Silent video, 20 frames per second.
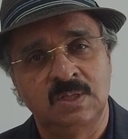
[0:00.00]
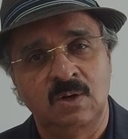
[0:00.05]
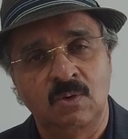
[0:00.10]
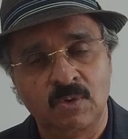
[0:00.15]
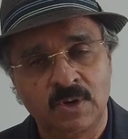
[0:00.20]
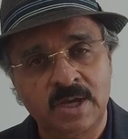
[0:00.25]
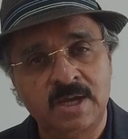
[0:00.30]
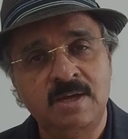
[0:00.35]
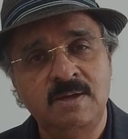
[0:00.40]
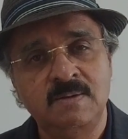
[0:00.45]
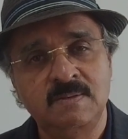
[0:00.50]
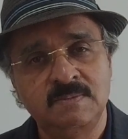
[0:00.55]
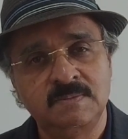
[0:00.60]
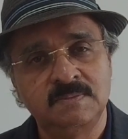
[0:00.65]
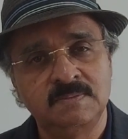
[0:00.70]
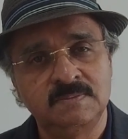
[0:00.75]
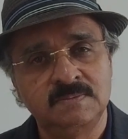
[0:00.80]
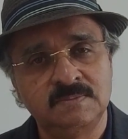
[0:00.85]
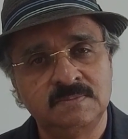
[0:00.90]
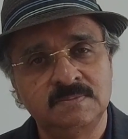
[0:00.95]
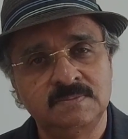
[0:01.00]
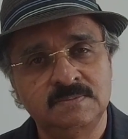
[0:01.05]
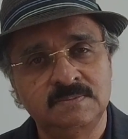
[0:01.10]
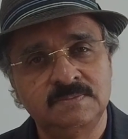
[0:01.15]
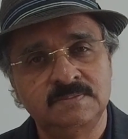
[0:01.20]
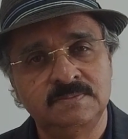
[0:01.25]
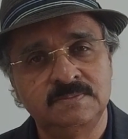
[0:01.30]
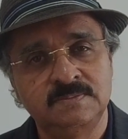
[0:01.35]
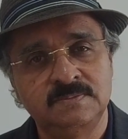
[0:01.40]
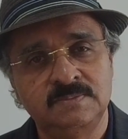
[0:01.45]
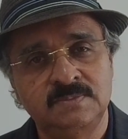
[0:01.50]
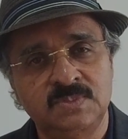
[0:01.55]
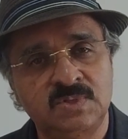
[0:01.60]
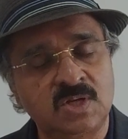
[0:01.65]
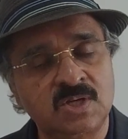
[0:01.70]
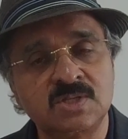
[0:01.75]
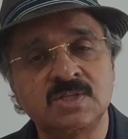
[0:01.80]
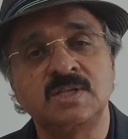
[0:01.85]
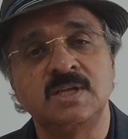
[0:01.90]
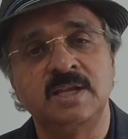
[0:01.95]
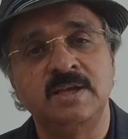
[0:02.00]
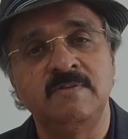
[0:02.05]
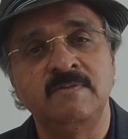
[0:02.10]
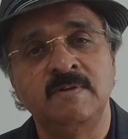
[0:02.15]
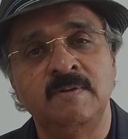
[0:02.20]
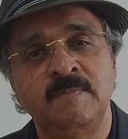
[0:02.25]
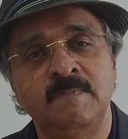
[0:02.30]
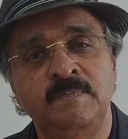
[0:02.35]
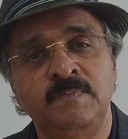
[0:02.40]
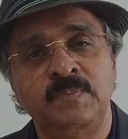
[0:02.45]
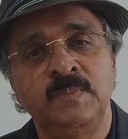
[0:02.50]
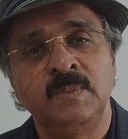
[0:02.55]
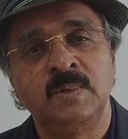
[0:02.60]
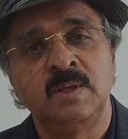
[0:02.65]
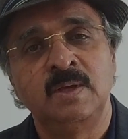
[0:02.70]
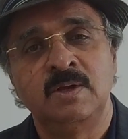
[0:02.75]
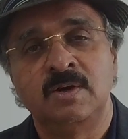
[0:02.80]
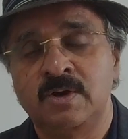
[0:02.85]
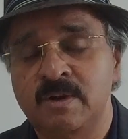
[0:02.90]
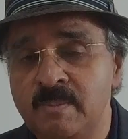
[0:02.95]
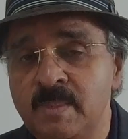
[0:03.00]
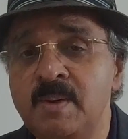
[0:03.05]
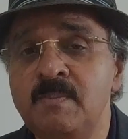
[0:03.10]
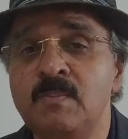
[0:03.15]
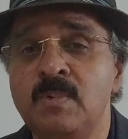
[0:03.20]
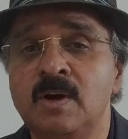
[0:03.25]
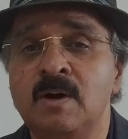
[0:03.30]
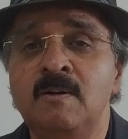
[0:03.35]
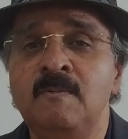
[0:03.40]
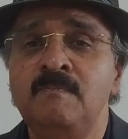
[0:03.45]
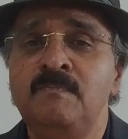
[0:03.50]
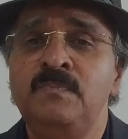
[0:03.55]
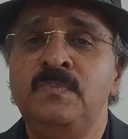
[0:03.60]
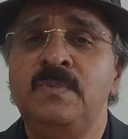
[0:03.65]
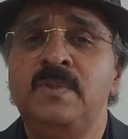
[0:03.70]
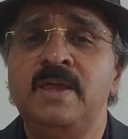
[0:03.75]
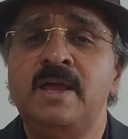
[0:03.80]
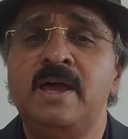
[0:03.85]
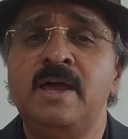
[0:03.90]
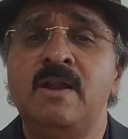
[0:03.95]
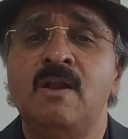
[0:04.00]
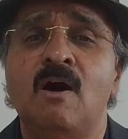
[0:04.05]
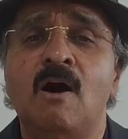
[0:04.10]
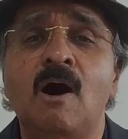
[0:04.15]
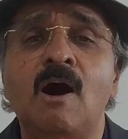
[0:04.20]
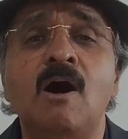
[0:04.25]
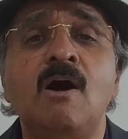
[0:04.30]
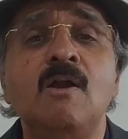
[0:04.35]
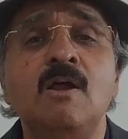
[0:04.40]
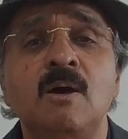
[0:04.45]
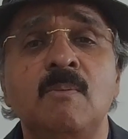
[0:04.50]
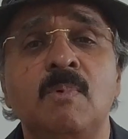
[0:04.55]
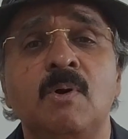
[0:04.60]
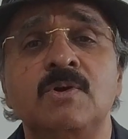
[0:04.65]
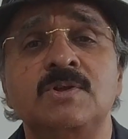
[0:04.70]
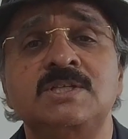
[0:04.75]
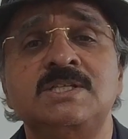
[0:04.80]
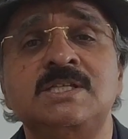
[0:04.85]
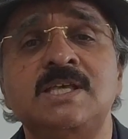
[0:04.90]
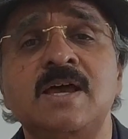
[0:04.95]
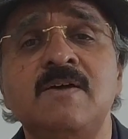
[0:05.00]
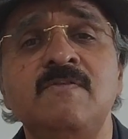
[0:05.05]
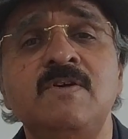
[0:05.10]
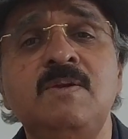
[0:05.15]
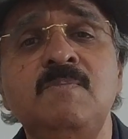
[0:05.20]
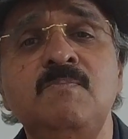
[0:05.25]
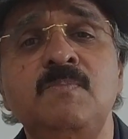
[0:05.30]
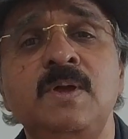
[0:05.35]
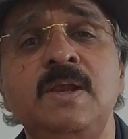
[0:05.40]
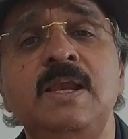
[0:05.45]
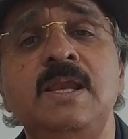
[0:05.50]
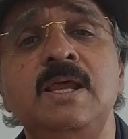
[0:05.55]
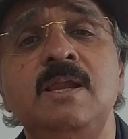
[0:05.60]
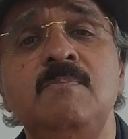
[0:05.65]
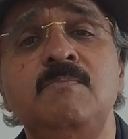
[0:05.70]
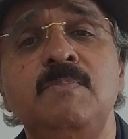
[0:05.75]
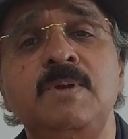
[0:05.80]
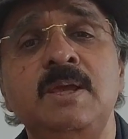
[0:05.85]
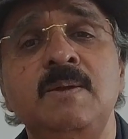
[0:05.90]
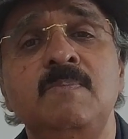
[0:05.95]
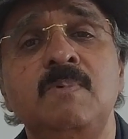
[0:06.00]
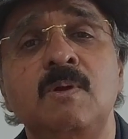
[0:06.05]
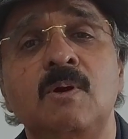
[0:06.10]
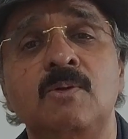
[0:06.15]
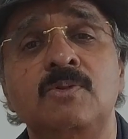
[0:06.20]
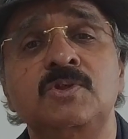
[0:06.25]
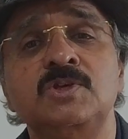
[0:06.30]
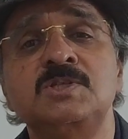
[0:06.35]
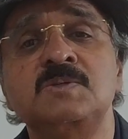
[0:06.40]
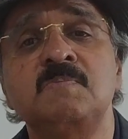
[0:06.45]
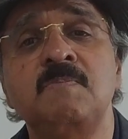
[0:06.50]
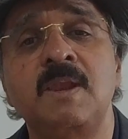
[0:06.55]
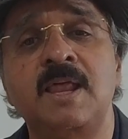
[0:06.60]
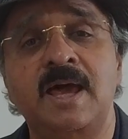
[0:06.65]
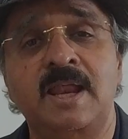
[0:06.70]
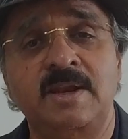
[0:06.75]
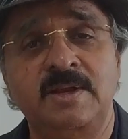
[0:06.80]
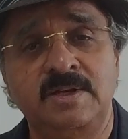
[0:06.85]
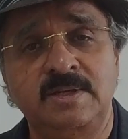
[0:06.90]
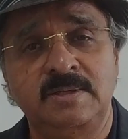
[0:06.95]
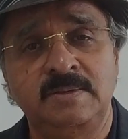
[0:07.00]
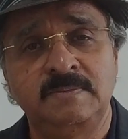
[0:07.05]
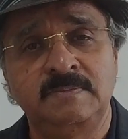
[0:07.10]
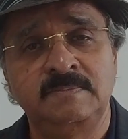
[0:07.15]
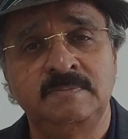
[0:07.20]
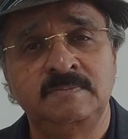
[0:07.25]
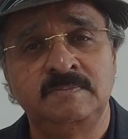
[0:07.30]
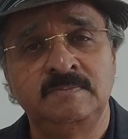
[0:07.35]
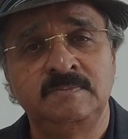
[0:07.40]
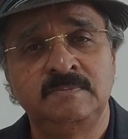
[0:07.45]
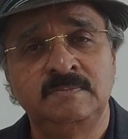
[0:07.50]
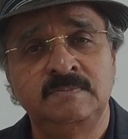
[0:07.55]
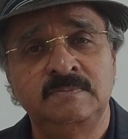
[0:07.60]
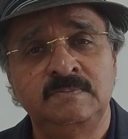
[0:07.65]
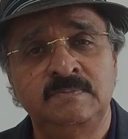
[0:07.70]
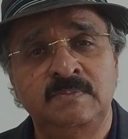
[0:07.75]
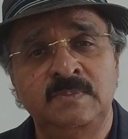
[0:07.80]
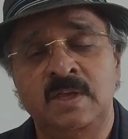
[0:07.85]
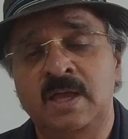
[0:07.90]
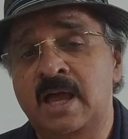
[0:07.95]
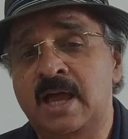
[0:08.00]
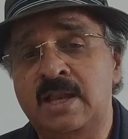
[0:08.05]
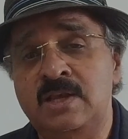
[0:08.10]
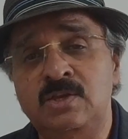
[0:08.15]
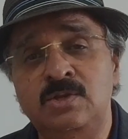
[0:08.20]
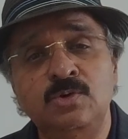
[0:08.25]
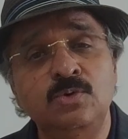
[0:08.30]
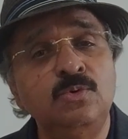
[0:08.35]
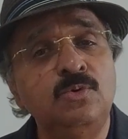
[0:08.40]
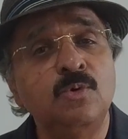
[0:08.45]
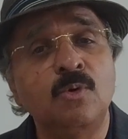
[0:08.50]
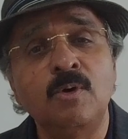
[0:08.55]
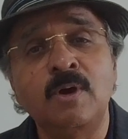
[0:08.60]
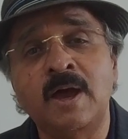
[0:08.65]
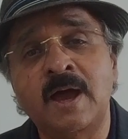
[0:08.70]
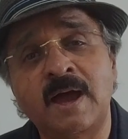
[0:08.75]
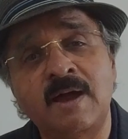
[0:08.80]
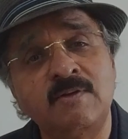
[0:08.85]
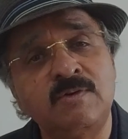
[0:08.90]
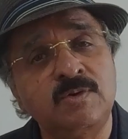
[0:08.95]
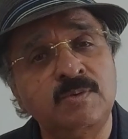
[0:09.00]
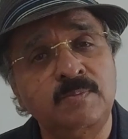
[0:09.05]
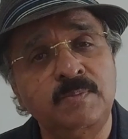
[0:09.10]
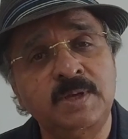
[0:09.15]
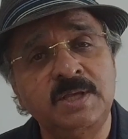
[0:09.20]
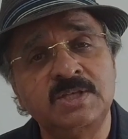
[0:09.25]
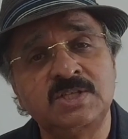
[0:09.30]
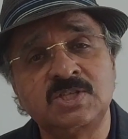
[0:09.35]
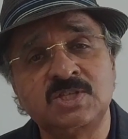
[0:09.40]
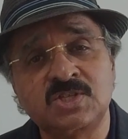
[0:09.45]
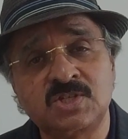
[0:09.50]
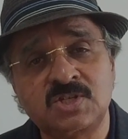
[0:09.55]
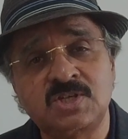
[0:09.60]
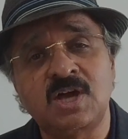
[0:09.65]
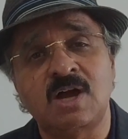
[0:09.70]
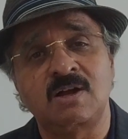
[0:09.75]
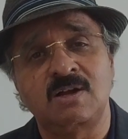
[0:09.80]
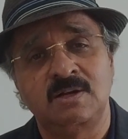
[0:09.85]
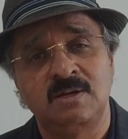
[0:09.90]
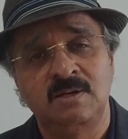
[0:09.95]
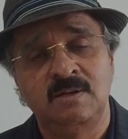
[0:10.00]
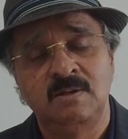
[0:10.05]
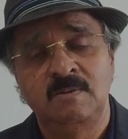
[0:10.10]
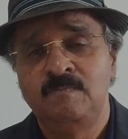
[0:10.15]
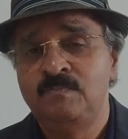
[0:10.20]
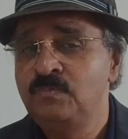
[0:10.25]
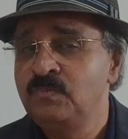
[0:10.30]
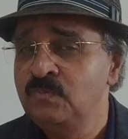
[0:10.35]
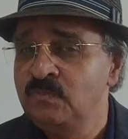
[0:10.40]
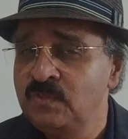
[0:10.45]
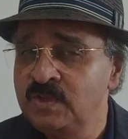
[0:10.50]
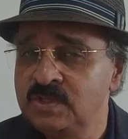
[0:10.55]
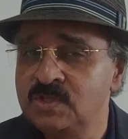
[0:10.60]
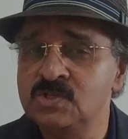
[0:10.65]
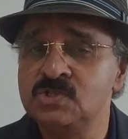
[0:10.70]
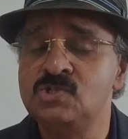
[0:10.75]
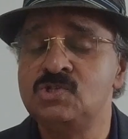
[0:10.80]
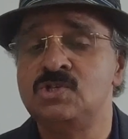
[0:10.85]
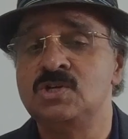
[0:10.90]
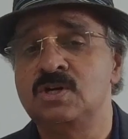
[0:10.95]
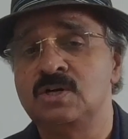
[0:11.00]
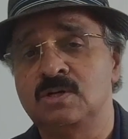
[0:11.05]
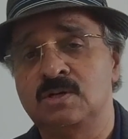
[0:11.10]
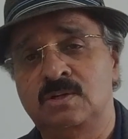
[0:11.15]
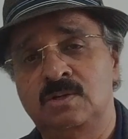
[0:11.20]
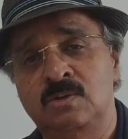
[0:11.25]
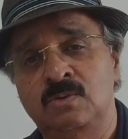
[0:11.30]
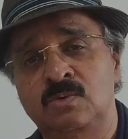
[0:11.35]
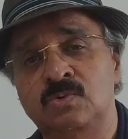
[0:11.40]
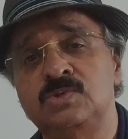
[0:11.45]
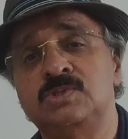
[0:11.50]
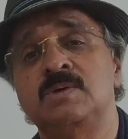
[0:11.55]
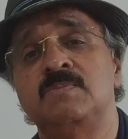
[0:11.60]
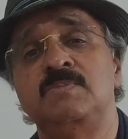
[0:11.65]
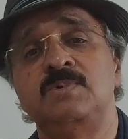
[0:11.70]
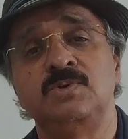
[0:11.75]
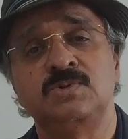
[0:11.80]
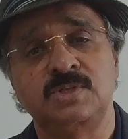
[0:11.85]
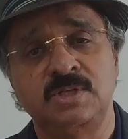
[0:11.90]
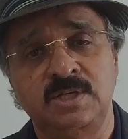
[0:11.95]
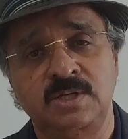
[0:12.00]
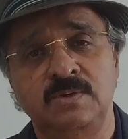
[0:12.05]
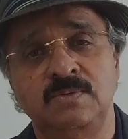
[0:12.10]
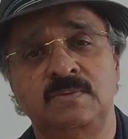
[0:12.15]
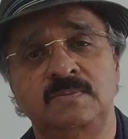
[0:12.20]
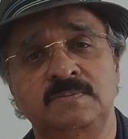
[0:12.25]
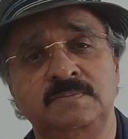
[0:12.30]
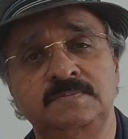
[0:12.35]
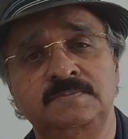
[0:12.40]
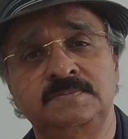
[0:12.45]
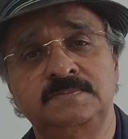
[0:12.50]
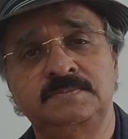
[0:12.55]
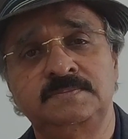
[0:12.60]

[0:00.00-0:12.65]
Okay? Just leave. Remember, there are about 7 billion people on this planet, and you don't have to be stuck with this jerk who's abusing you.